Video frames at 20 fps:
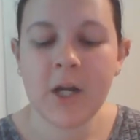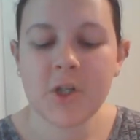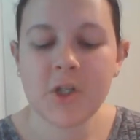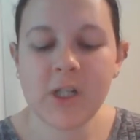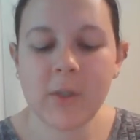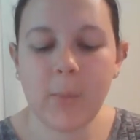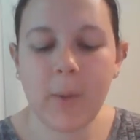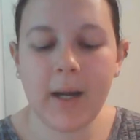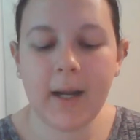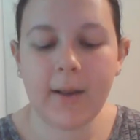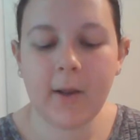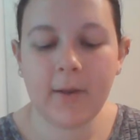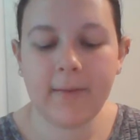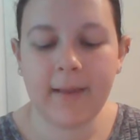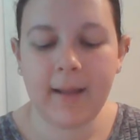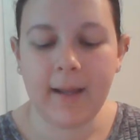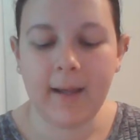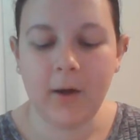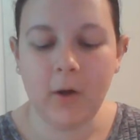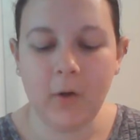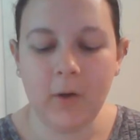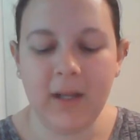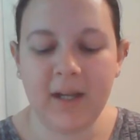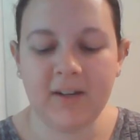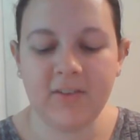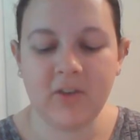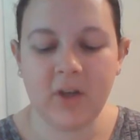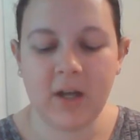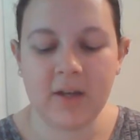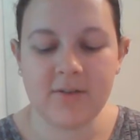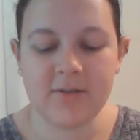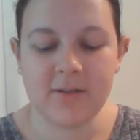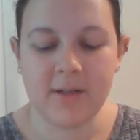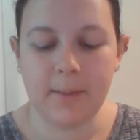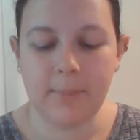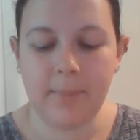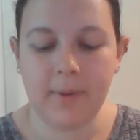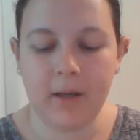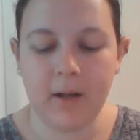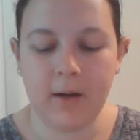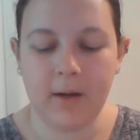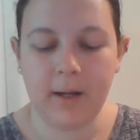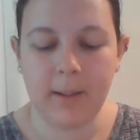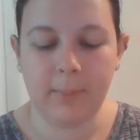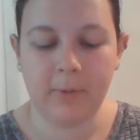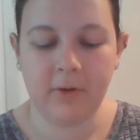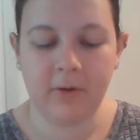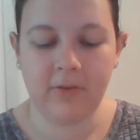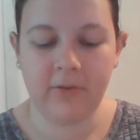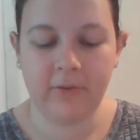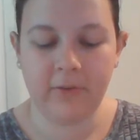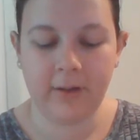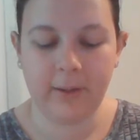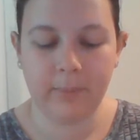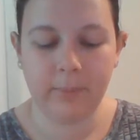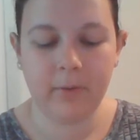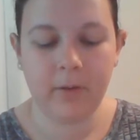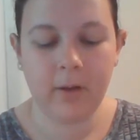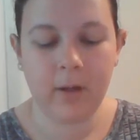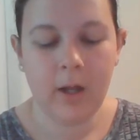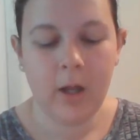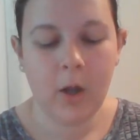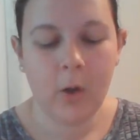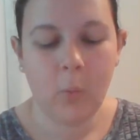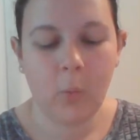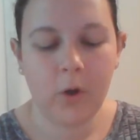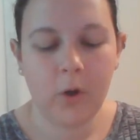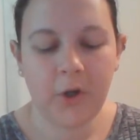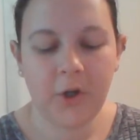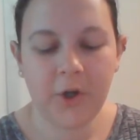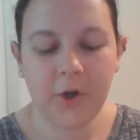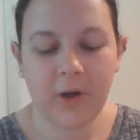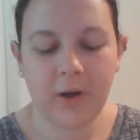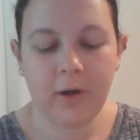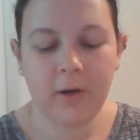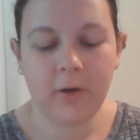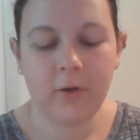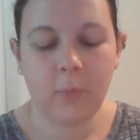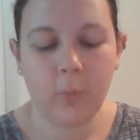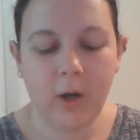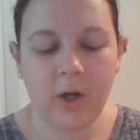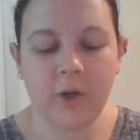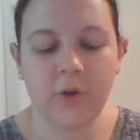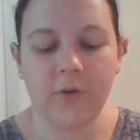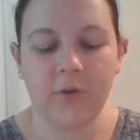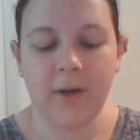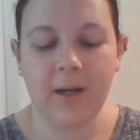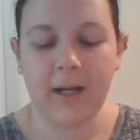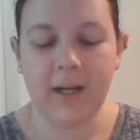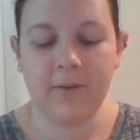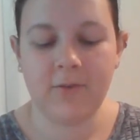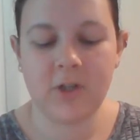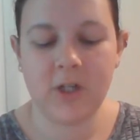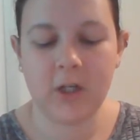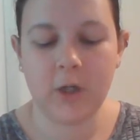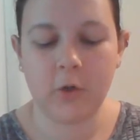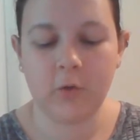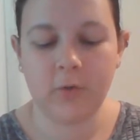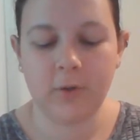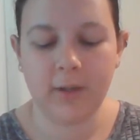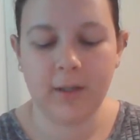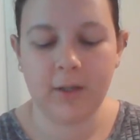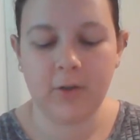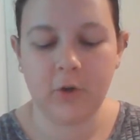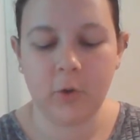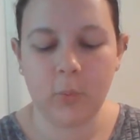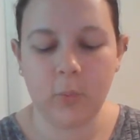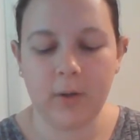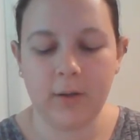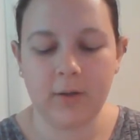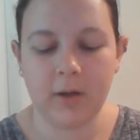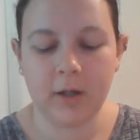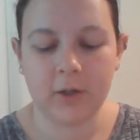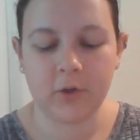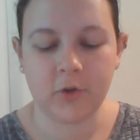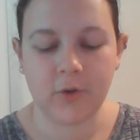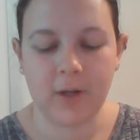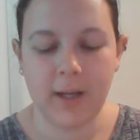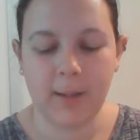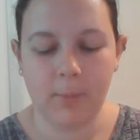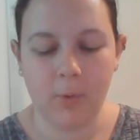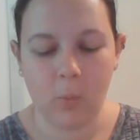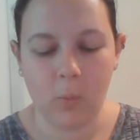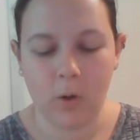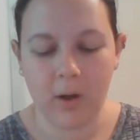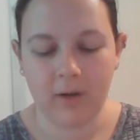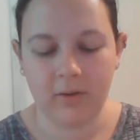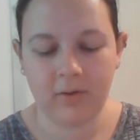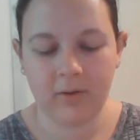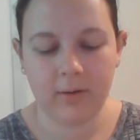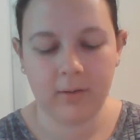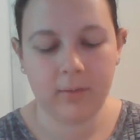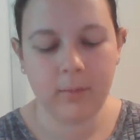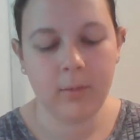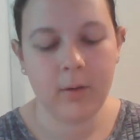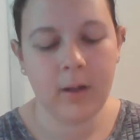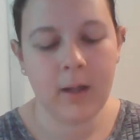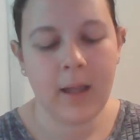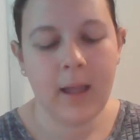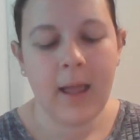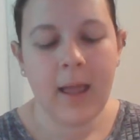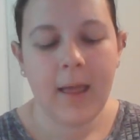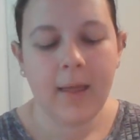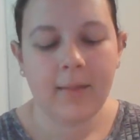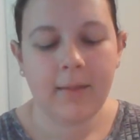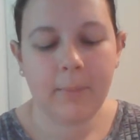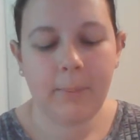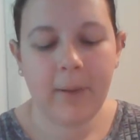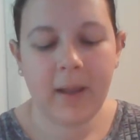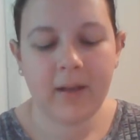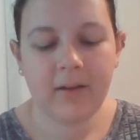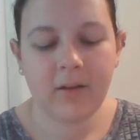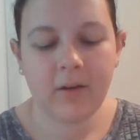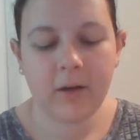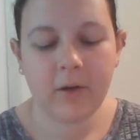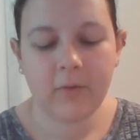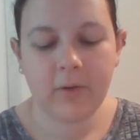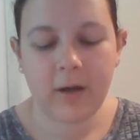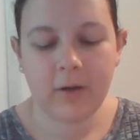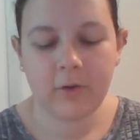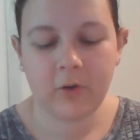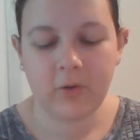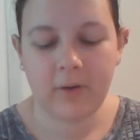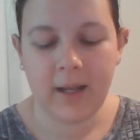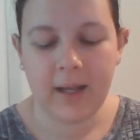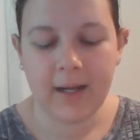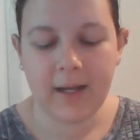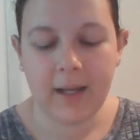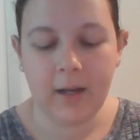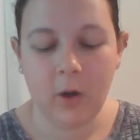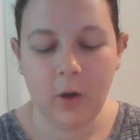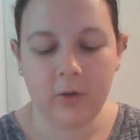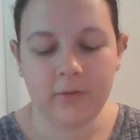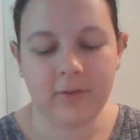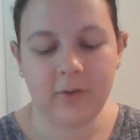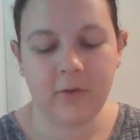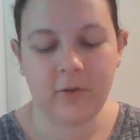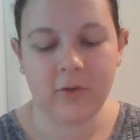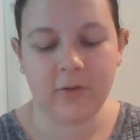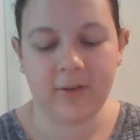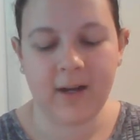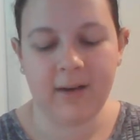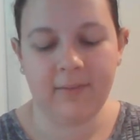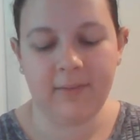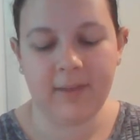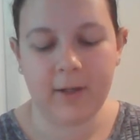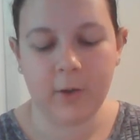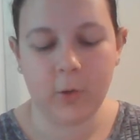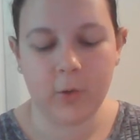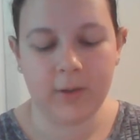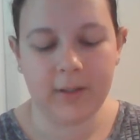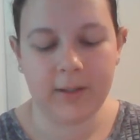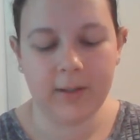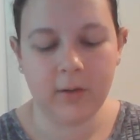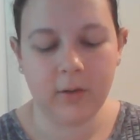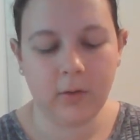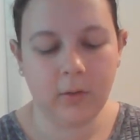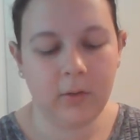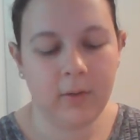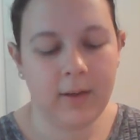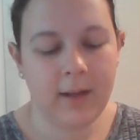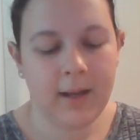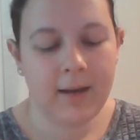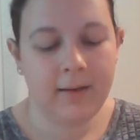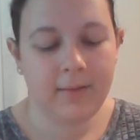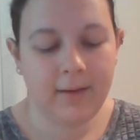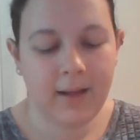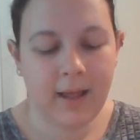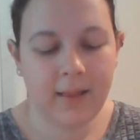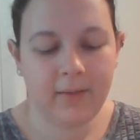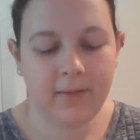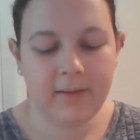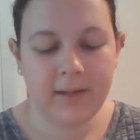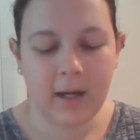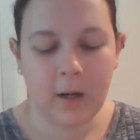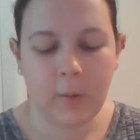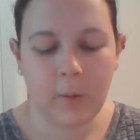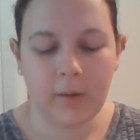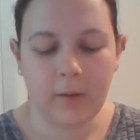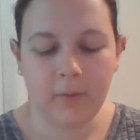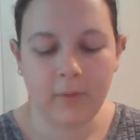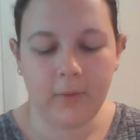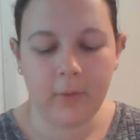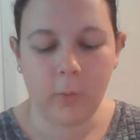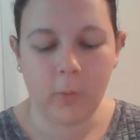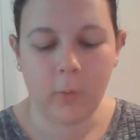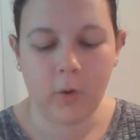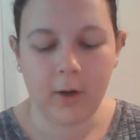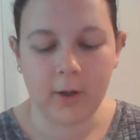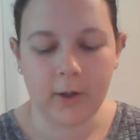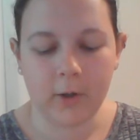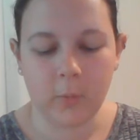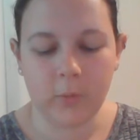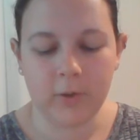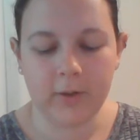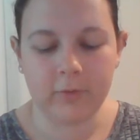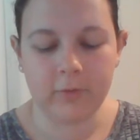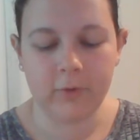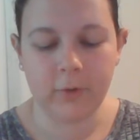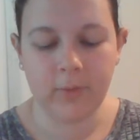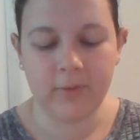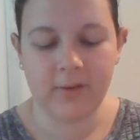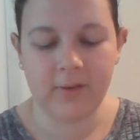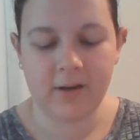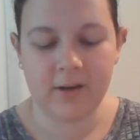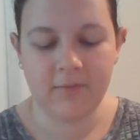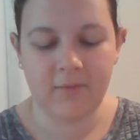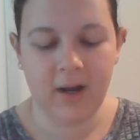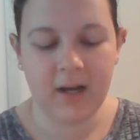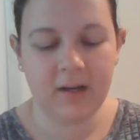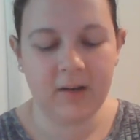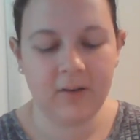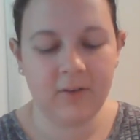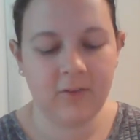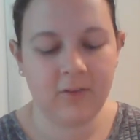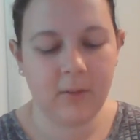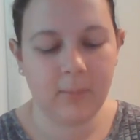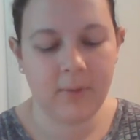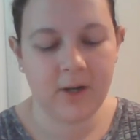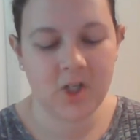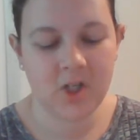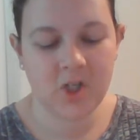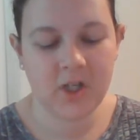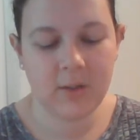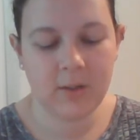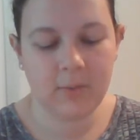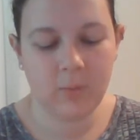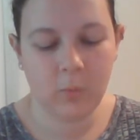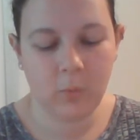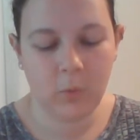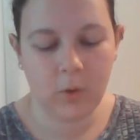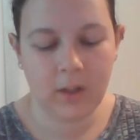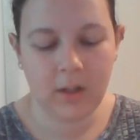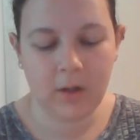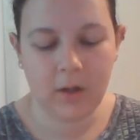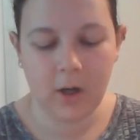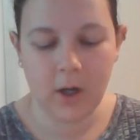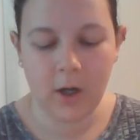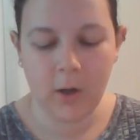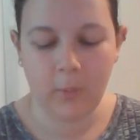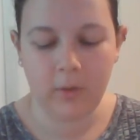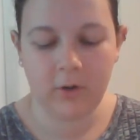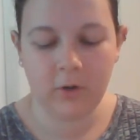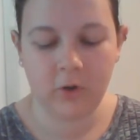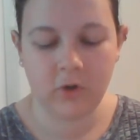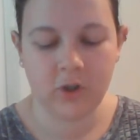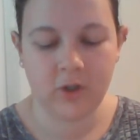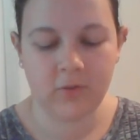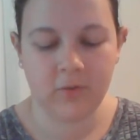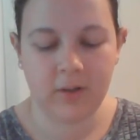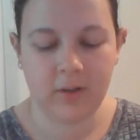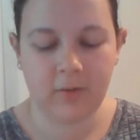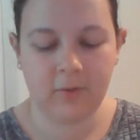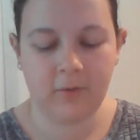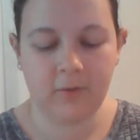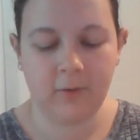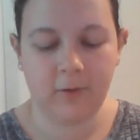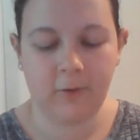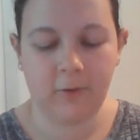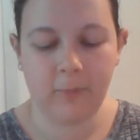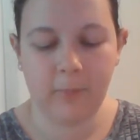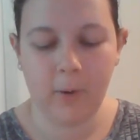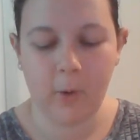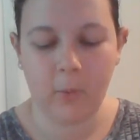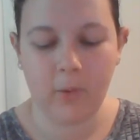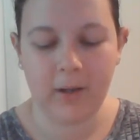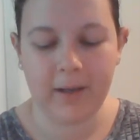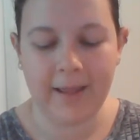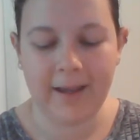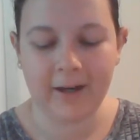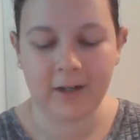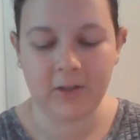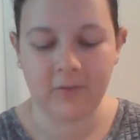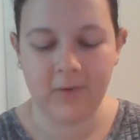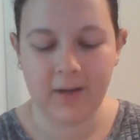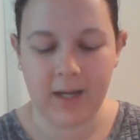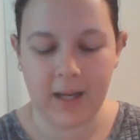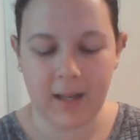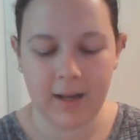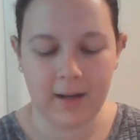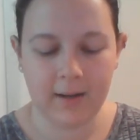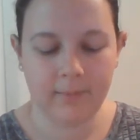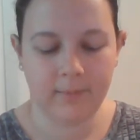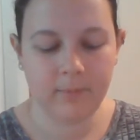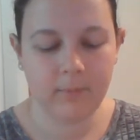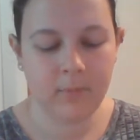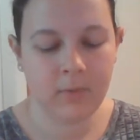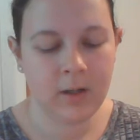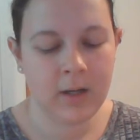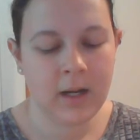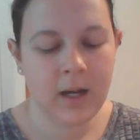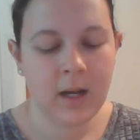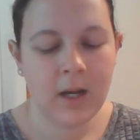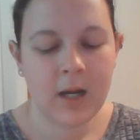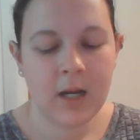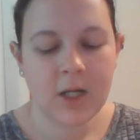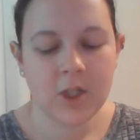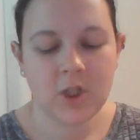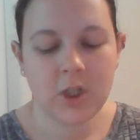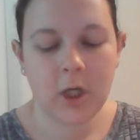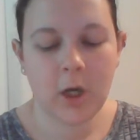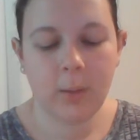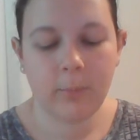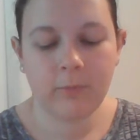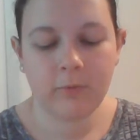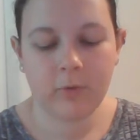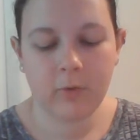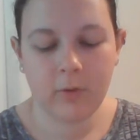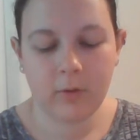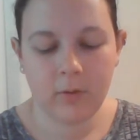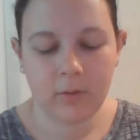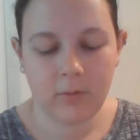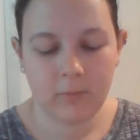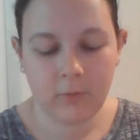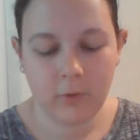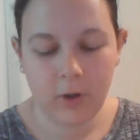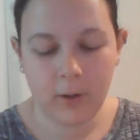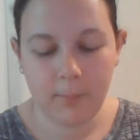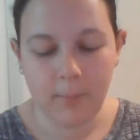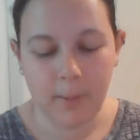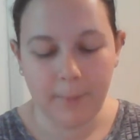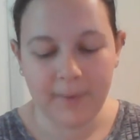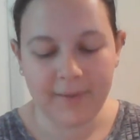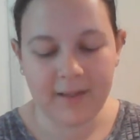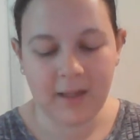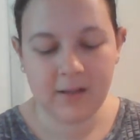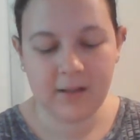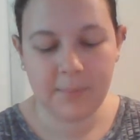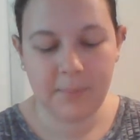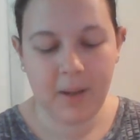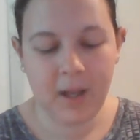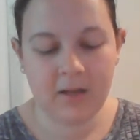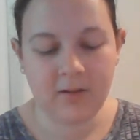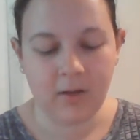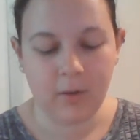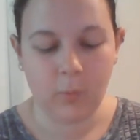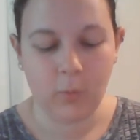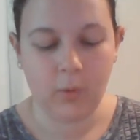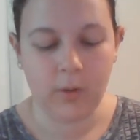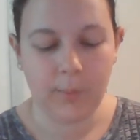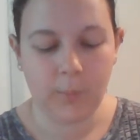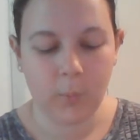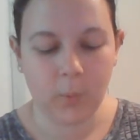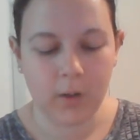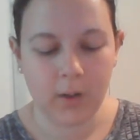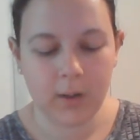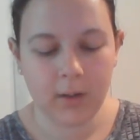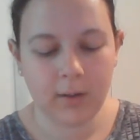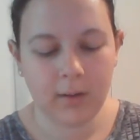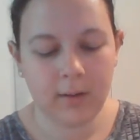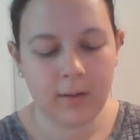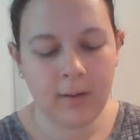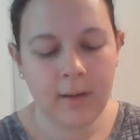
She waited on the hill, exhausted but unable to sleep, wondering if she could really do what Dr. Cable wanted. The pendant around her neck had also survived the ordeal. Hallie doubted a little water would have ruined the device, but she wouldn't know until she reached the smoke and activated it. She hoped for a moment that the pendant wouldn't work.